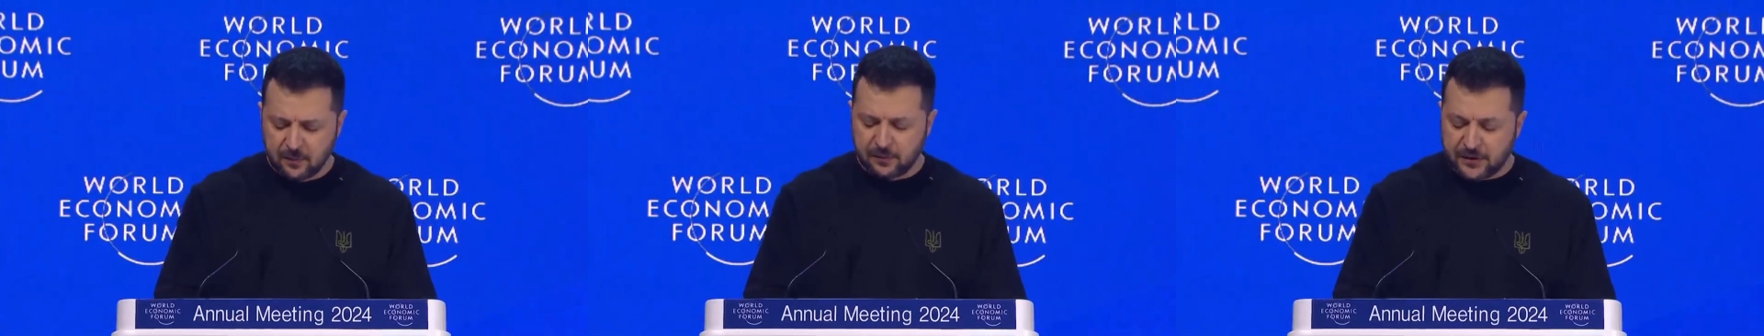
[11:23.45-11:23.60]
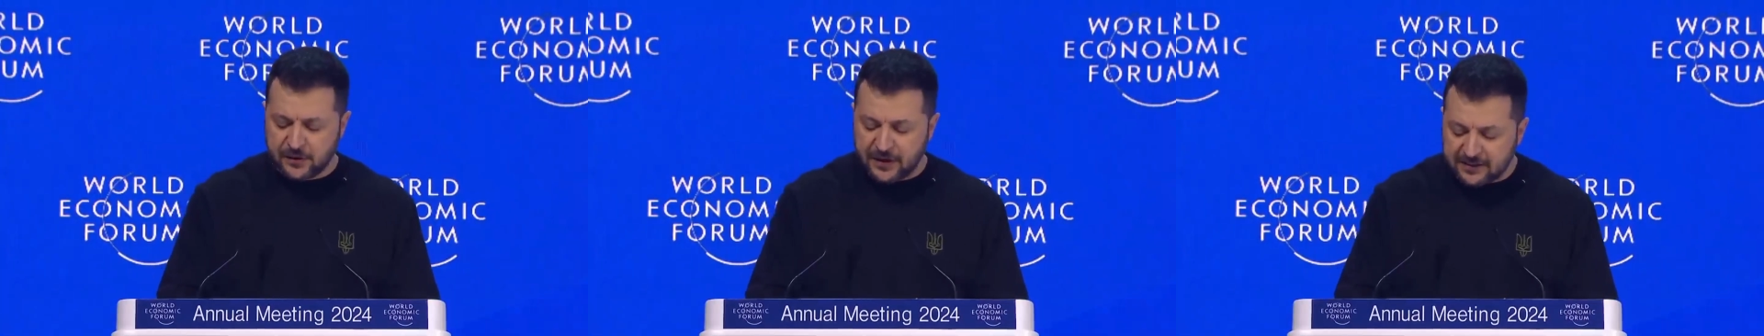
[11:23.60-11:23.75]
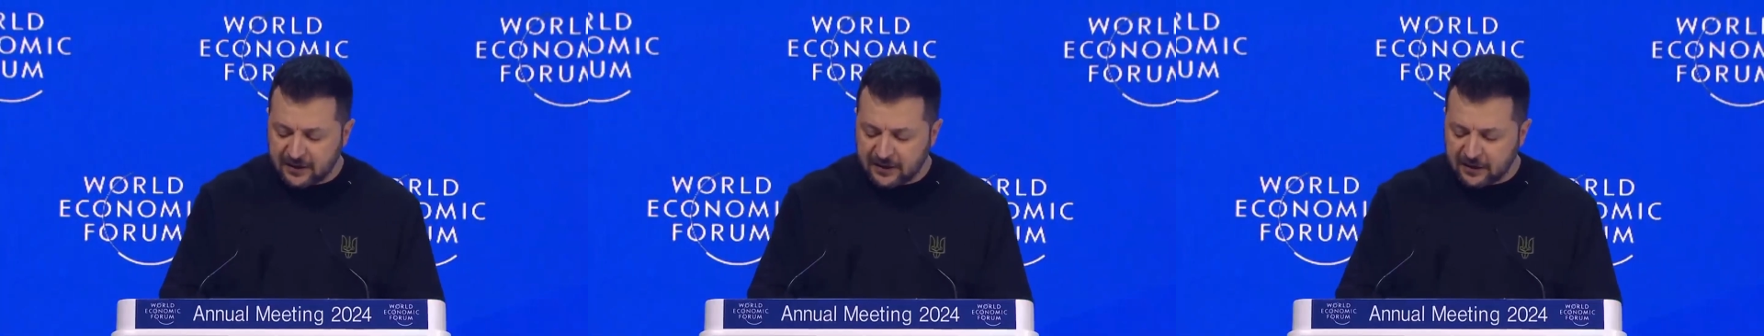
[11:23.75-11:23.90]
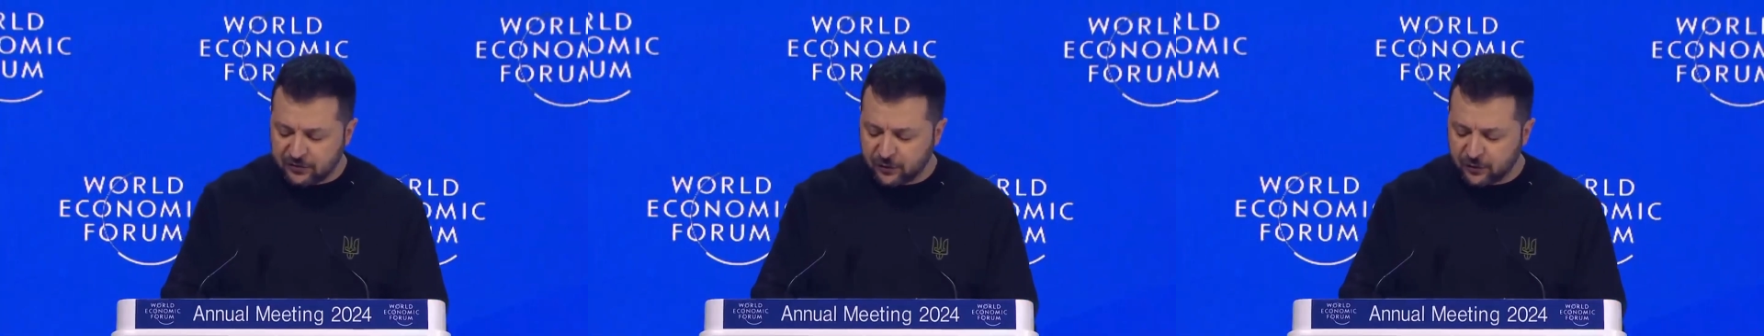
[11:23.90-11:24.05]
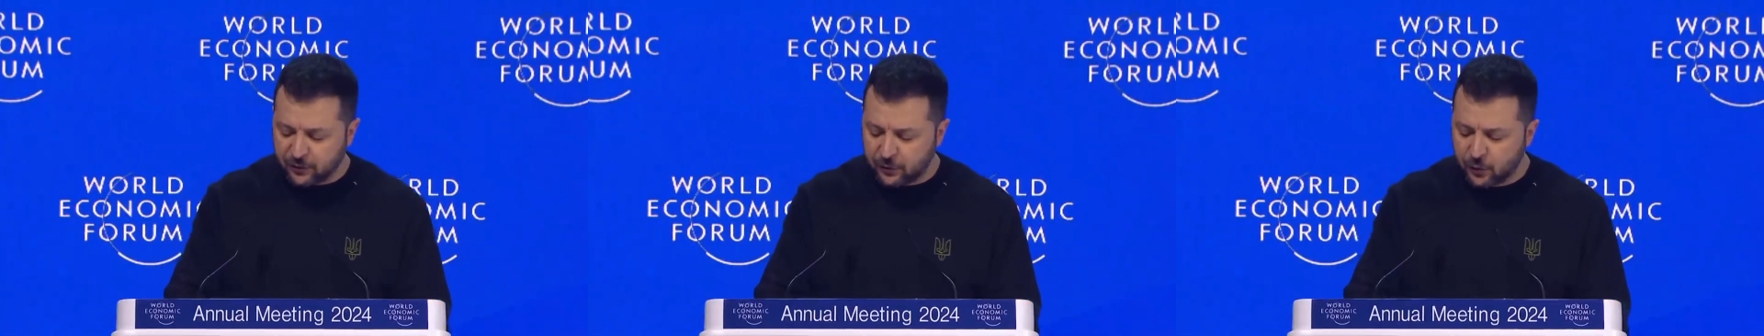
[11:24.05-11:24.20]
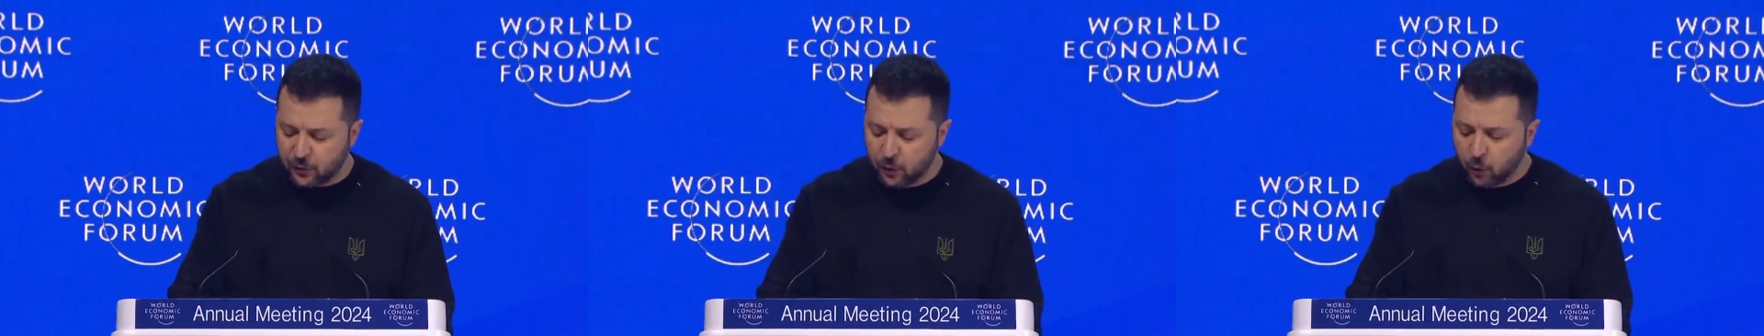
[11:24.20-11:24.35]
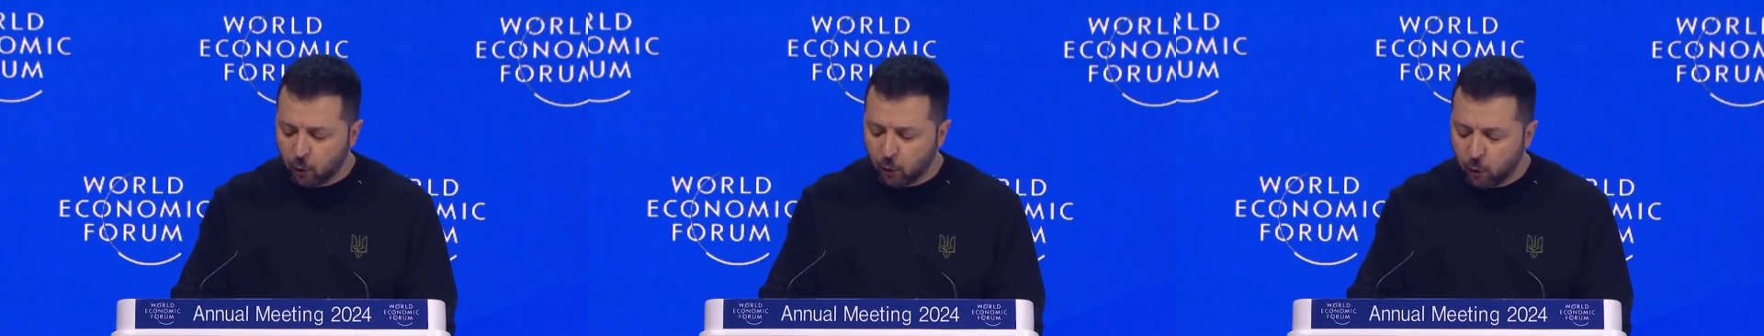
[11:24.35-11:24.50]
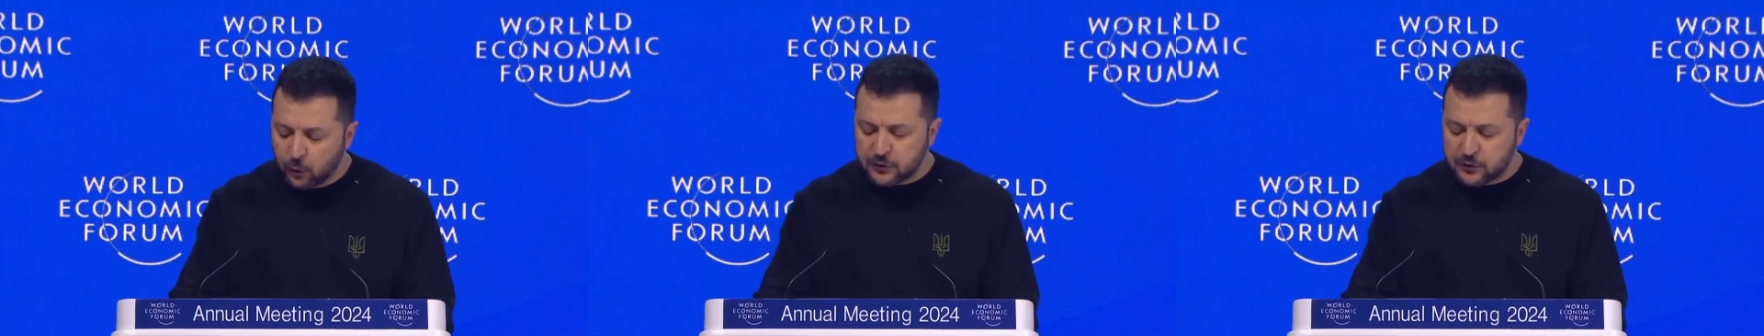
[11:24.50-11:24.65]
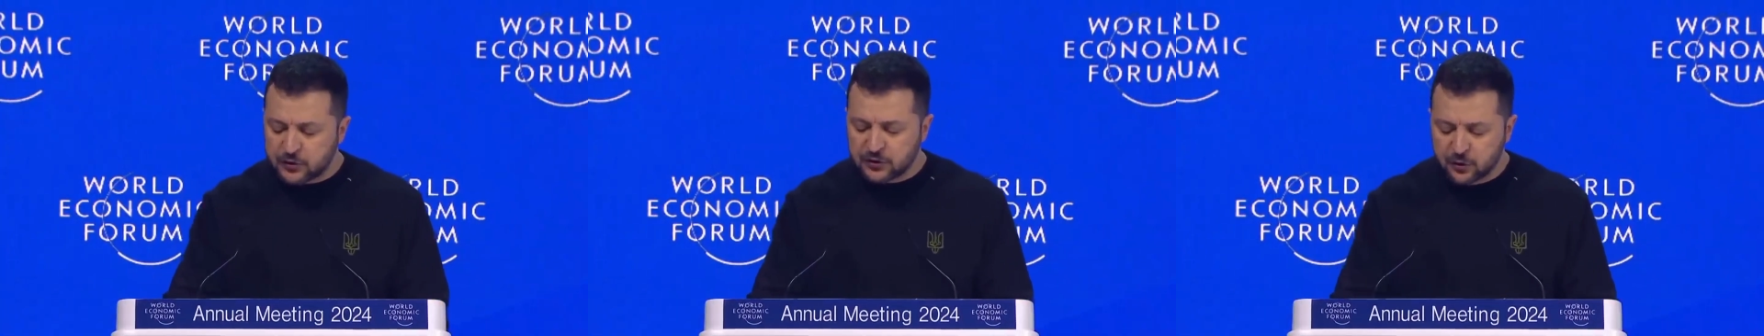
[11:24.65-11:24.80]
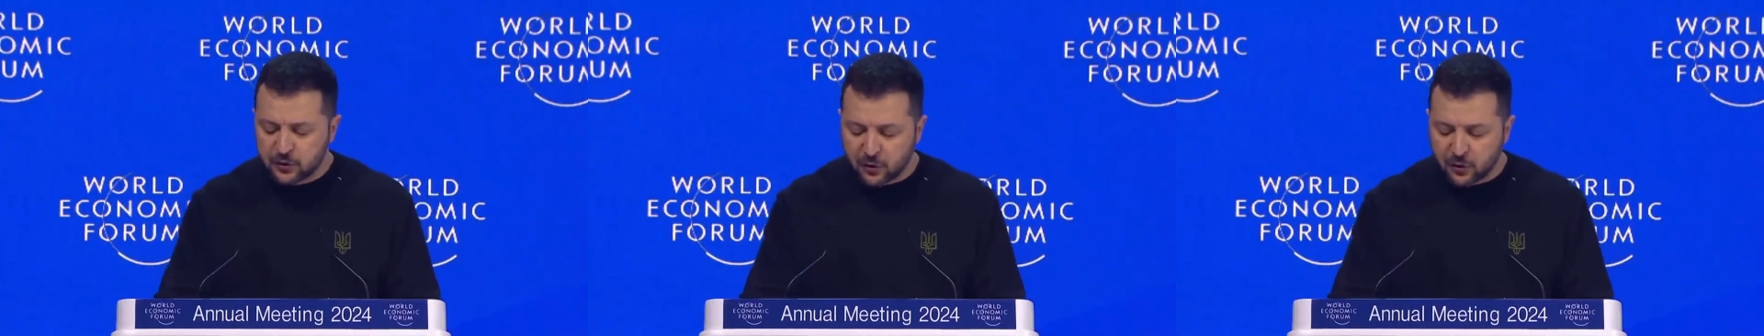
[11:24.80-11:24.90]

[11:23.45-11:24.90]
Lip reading: predator who is